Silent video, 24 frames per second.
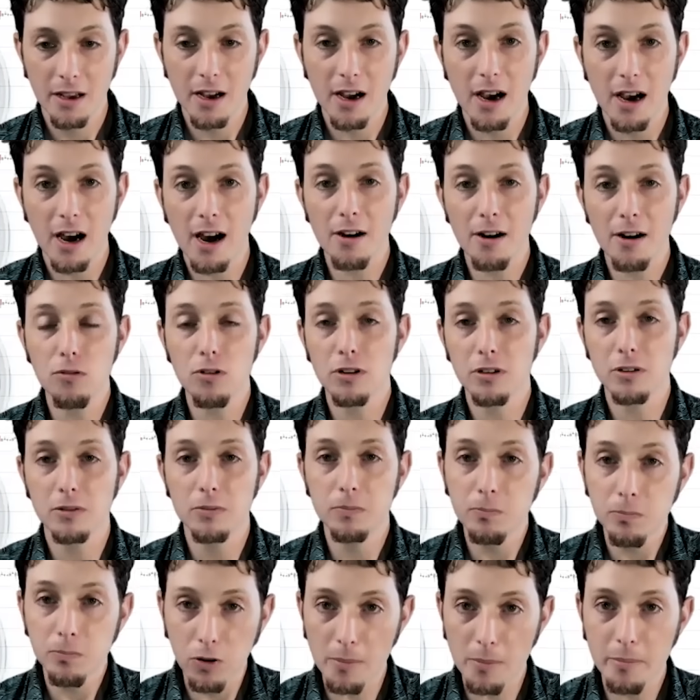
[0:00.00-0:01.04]
I
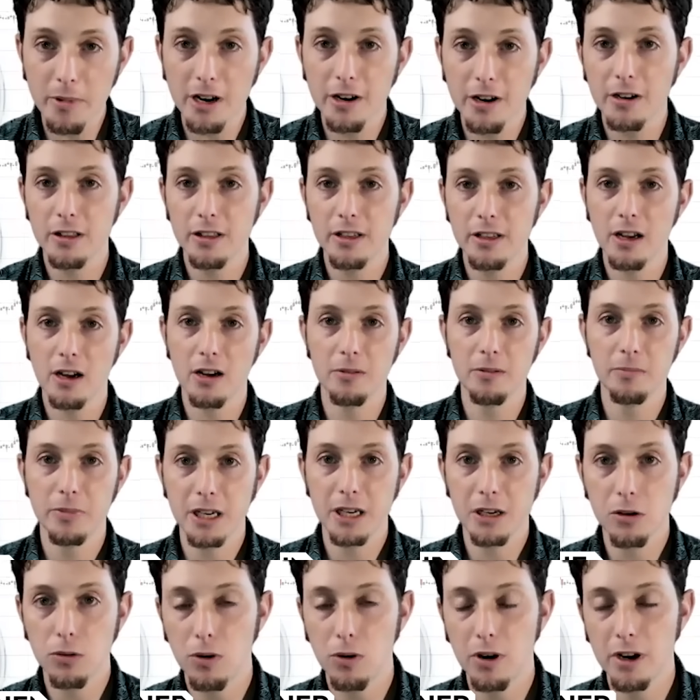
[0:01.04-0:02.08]
work primarily on
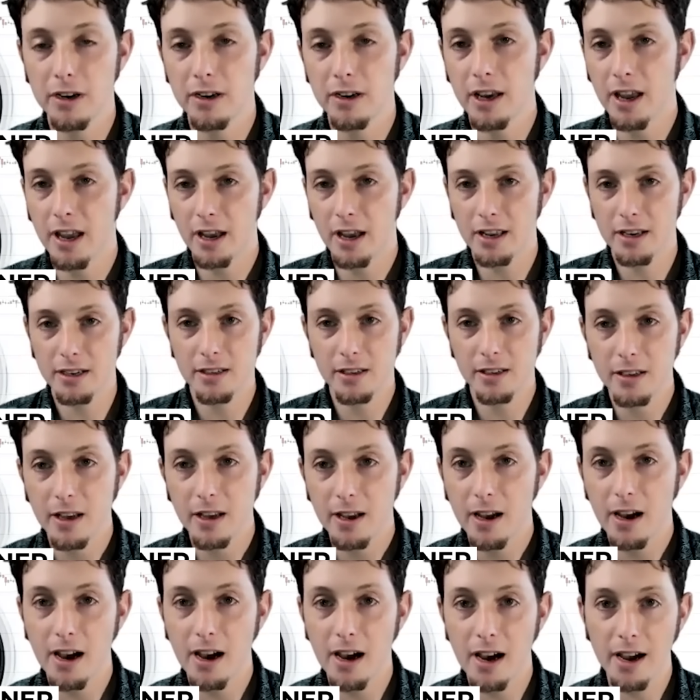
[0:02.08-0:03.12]
Bitcoin and
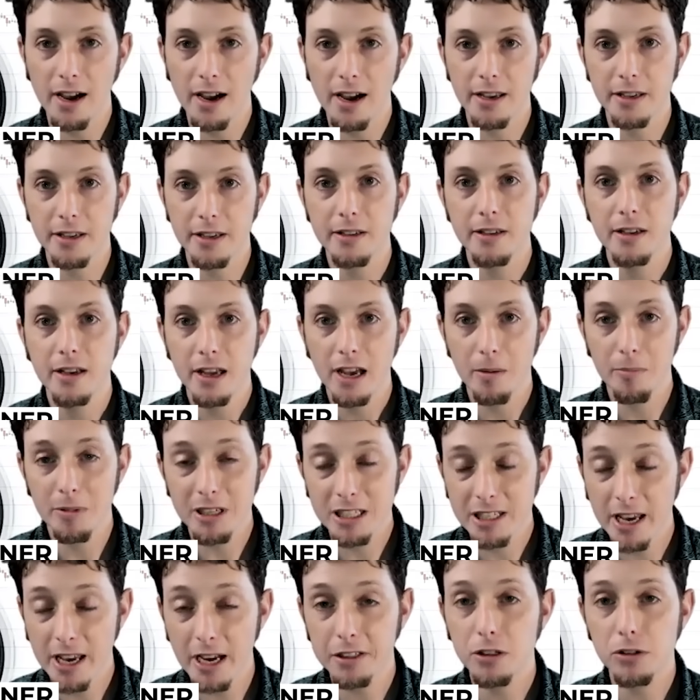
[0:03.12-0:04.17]
I am a
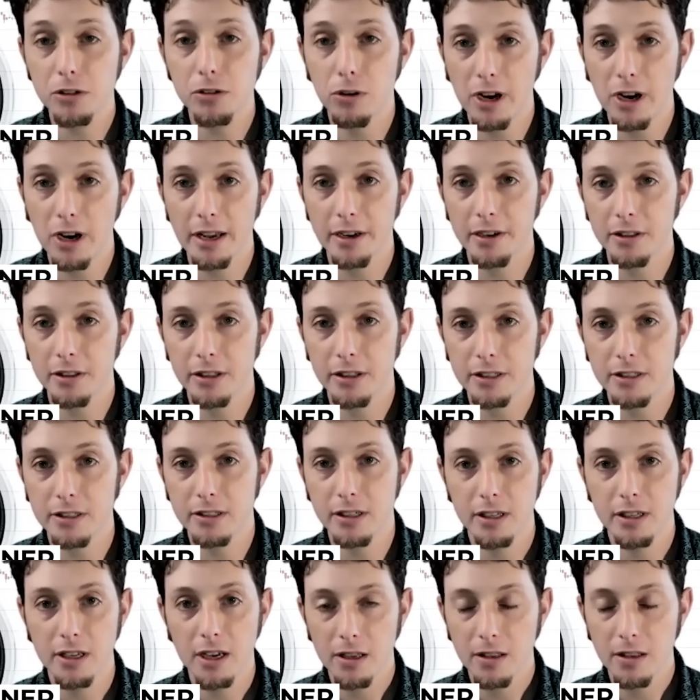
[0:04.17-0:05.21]
technical analyst.
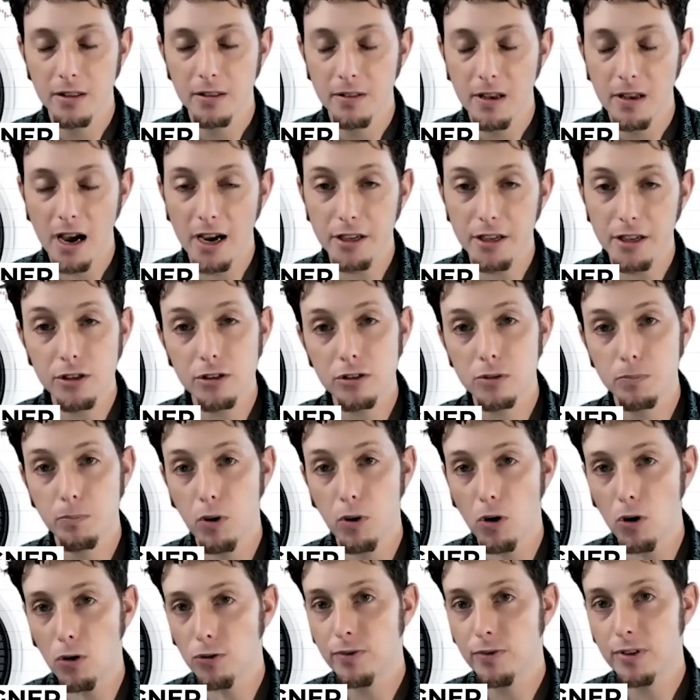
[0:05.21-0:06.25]
I use
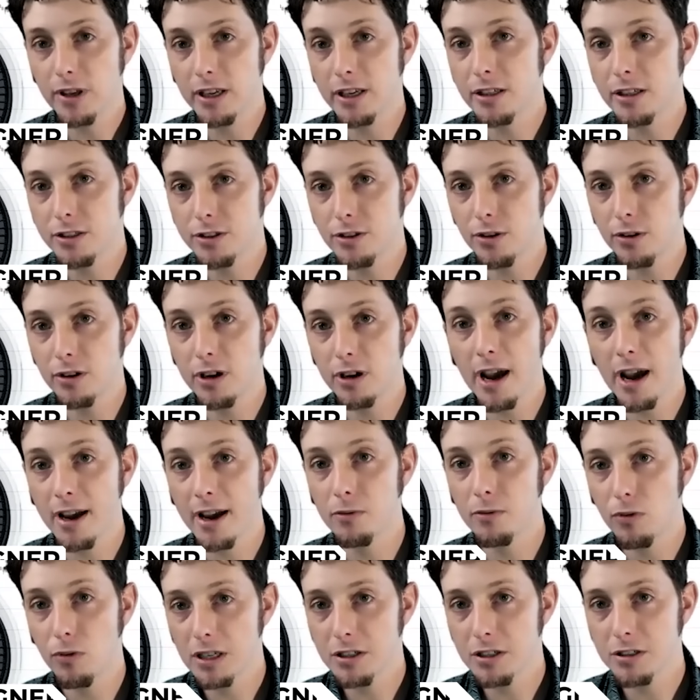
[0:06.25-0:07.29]
both Eastern
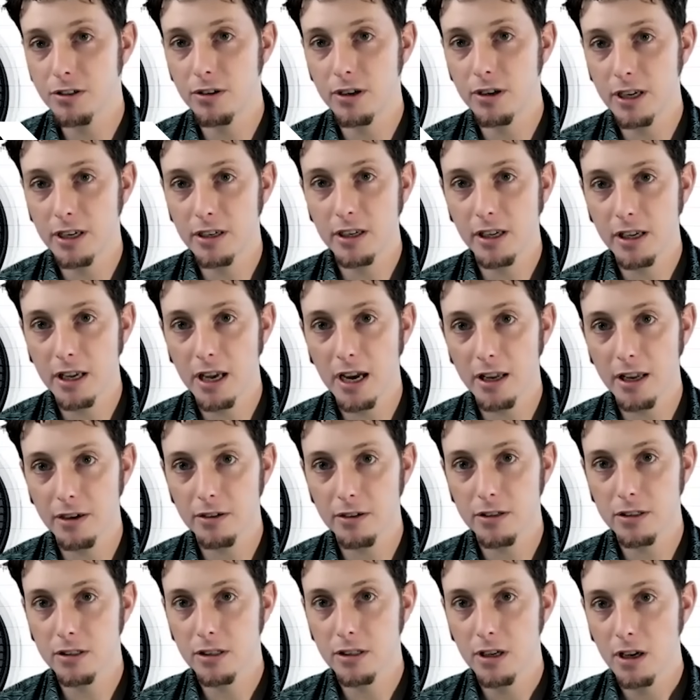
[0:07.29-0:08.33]
and Western
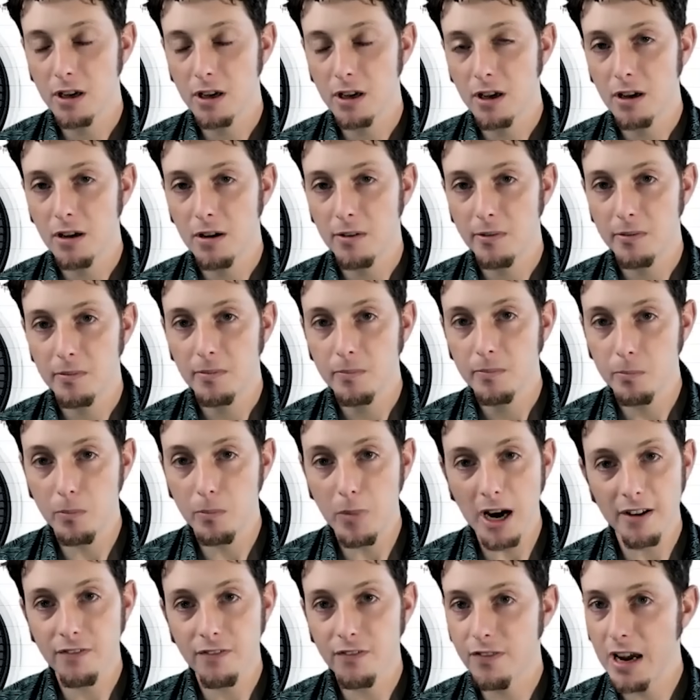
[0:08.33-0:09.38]
indicators.
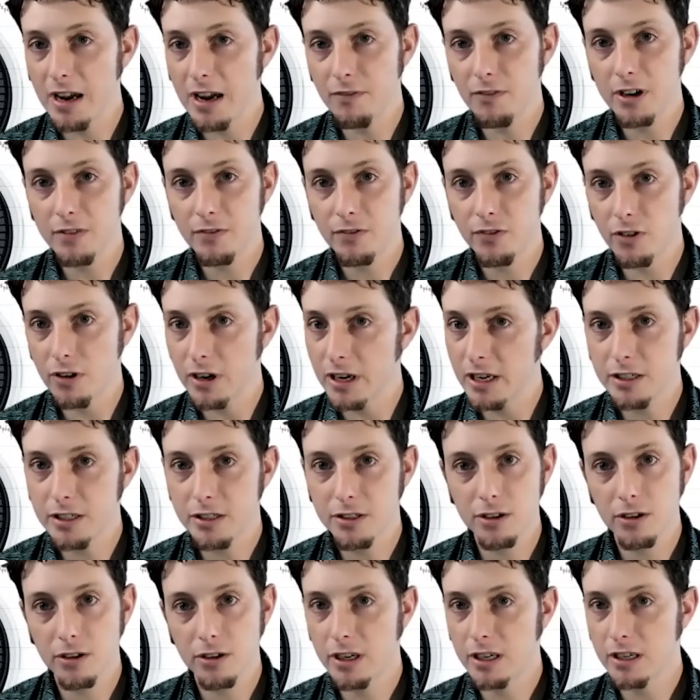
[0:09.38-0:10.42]
My favorite for
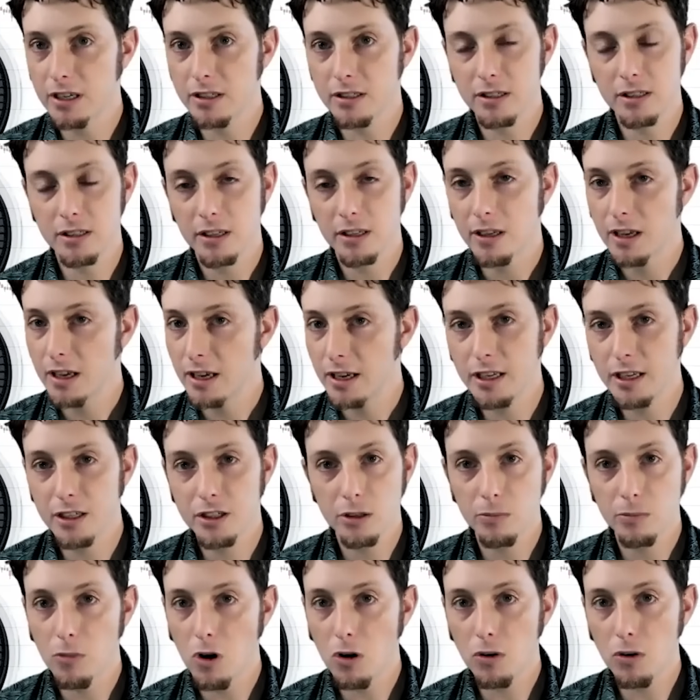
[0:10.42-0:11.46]
Eastern is
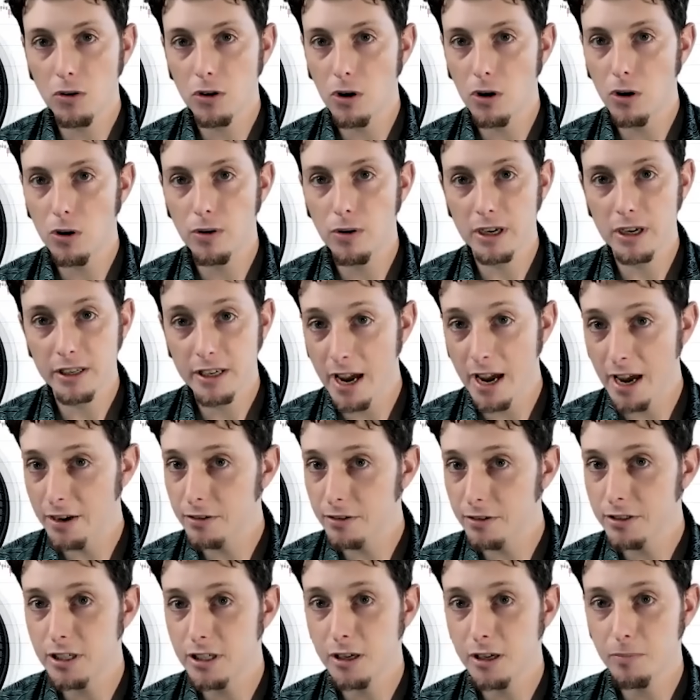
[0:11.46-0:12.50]
Ichimoku and
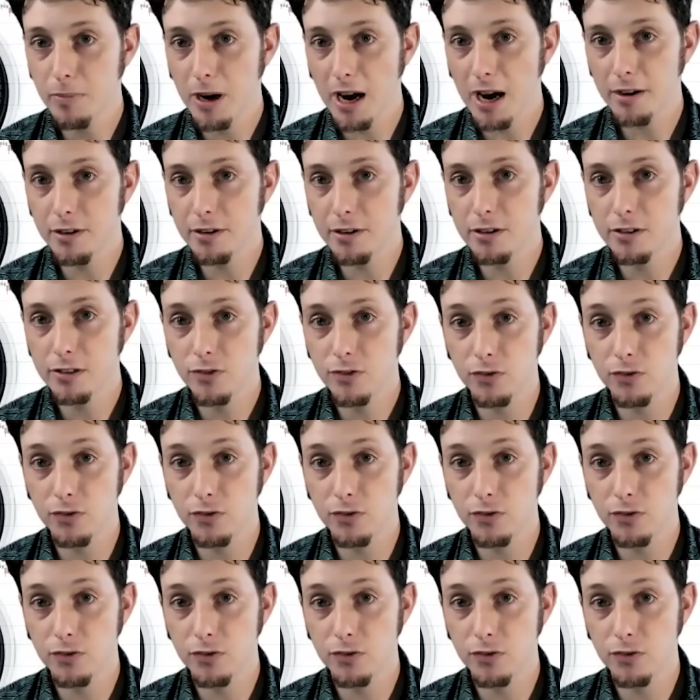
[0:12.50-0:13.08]
candlestick patterns.